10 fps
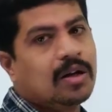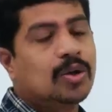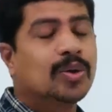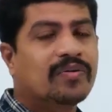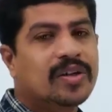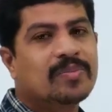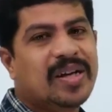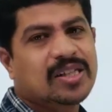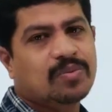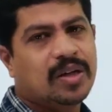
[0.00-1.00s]
U of t
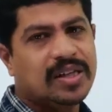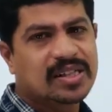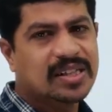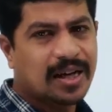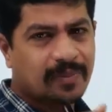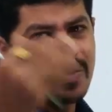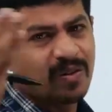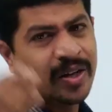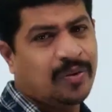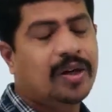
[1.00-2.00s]
minus 1 is delayed by
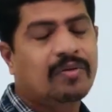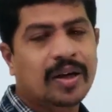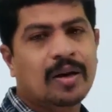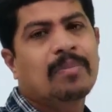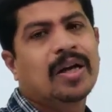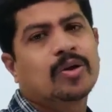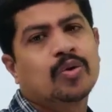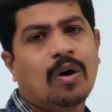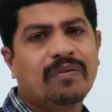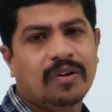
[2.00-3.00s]
1 unit when compared to
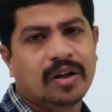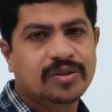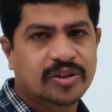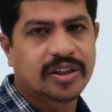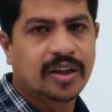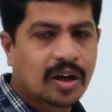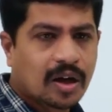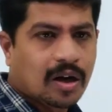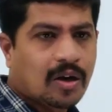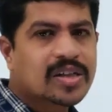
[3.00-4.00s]
u of t.
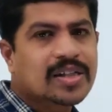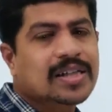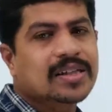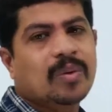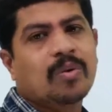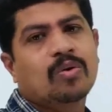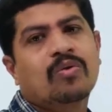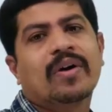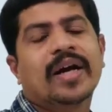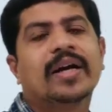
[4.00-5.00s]
Now he is asking about to
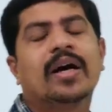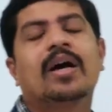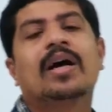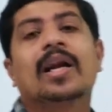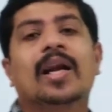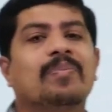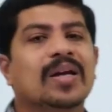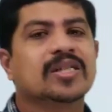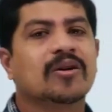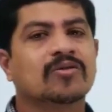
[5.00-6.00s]
find
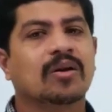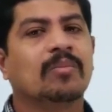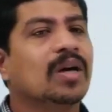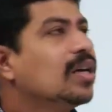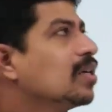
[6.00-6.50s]
Laplace transform.